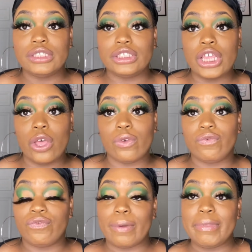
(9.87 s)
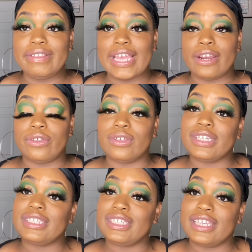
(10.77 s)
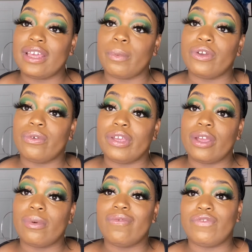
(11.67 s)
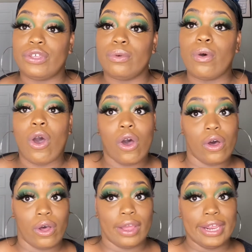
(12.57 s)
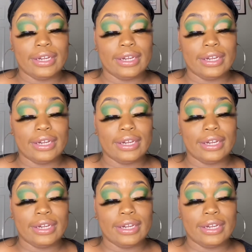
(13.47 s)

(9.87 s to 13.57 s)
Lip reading: So from the title you can see that we're doing a review on,